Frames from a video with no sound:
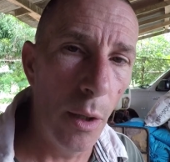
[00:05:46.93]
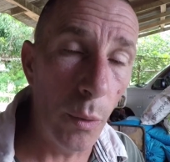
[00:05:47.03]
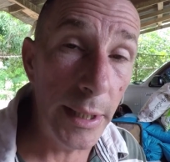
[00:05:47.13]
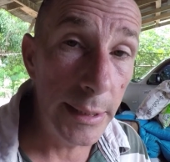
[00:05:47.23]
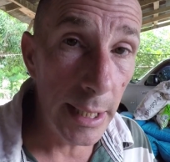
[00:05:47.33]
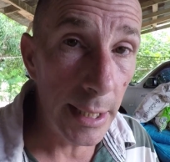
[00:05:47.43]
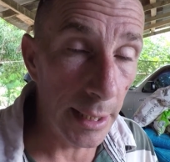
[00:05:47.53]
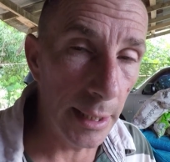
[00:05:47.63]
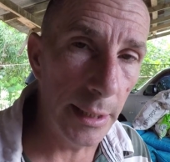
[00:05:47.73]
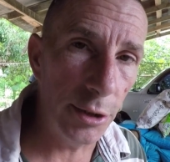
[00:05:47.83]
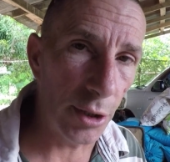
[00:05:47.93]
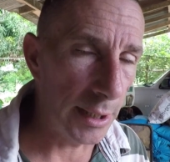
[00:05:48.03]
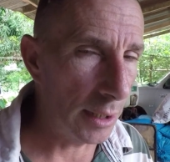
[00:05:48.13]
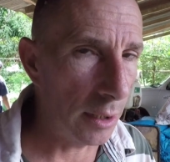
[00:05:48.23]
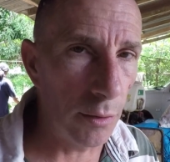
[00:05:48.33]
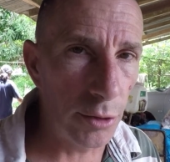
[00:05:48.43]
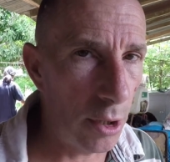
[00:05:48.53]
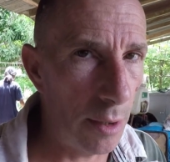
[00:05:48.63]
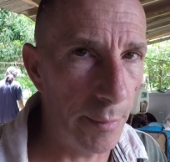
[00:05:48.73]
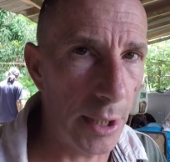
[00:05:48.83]
We did initially, a long
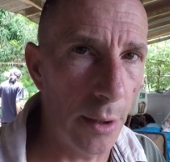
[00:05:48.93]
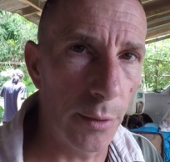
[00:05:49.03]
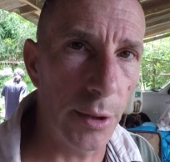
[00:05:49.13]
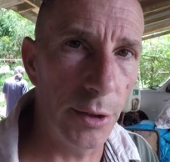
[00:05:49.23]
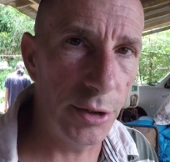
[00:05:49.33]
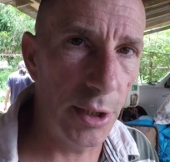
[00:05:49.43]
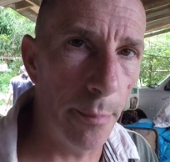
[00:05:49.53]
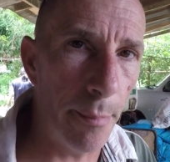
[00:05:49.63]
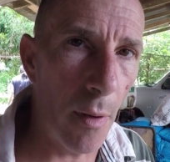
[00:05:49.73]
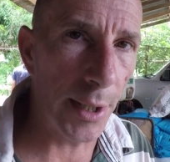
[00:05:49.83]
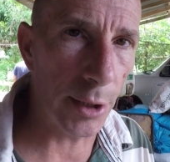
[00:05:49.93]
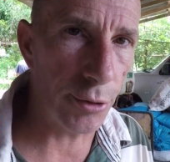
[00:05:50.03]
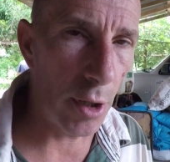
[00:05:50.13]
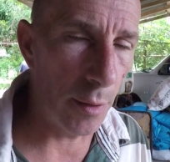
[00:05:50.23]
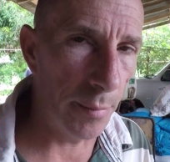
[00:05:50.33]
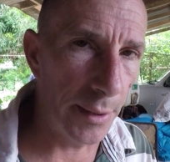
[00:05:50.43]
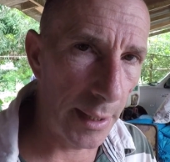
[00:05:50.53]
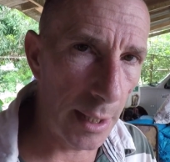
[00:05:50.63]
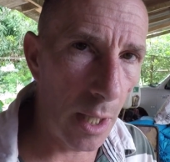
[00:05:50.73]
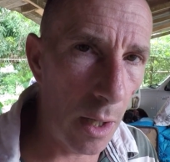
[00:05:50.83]
time ago, consider buying a drone, but
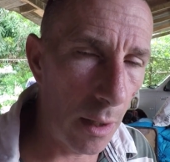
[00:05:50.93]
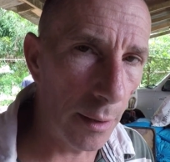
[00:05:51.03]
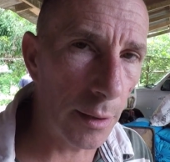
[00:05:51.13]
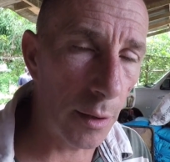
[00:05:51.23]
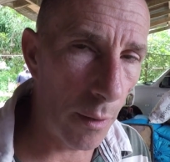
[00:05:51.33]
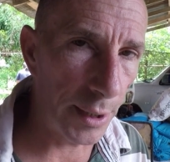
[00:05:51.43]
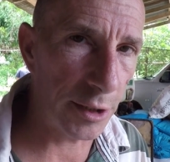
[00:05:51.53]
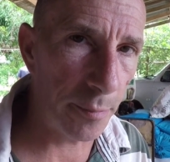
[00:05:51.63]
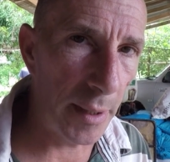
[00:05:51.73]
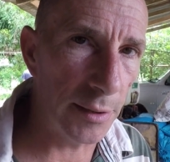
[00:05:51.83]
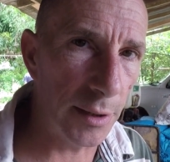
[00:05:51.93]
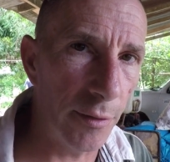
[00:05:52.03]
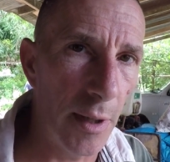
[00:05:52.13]
they are quite expensive.